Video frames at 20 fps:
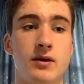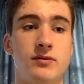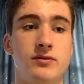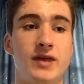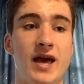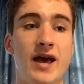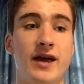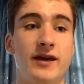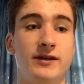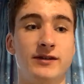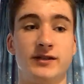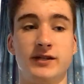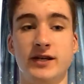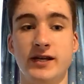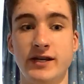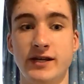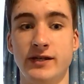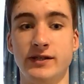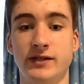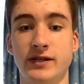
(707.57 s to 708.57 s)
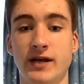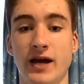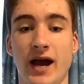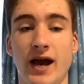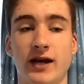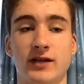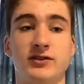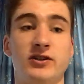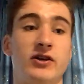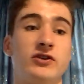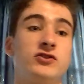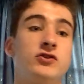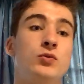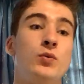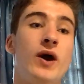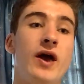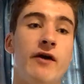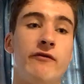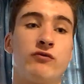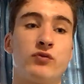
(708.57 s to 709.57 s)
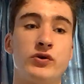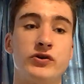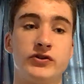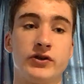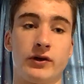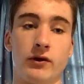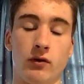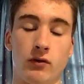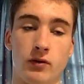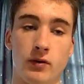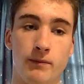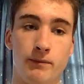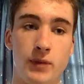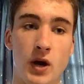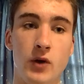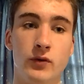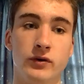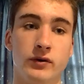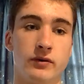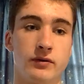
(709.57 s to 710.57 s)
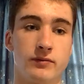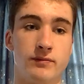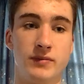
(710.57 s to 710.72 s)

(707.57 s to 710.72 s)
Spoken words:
there is easy access to every single component,